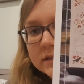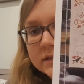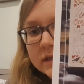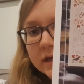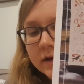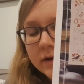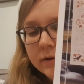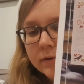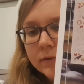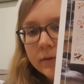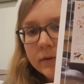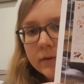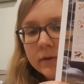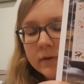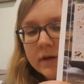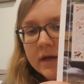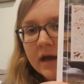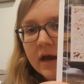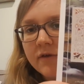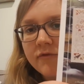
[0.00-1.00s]
So
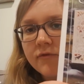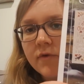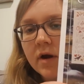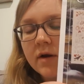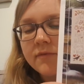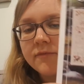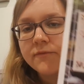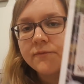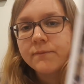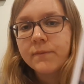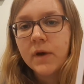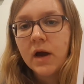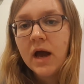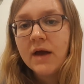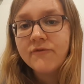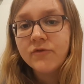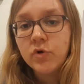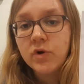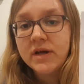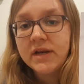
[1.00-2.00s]
yeah, I
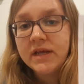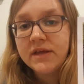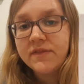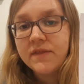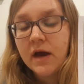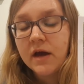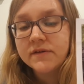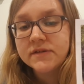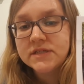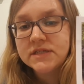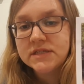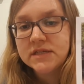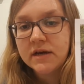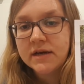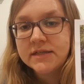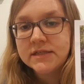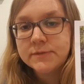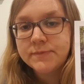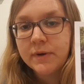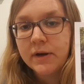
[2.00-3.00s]
haven't got any other
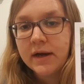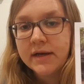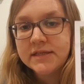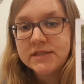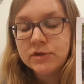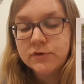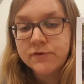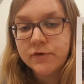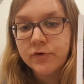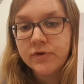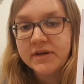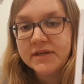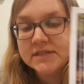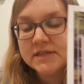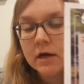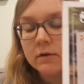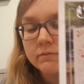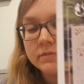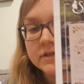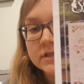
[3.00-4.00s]
designs by Silver Creek
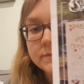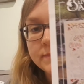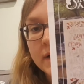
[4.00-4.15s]
Samplers,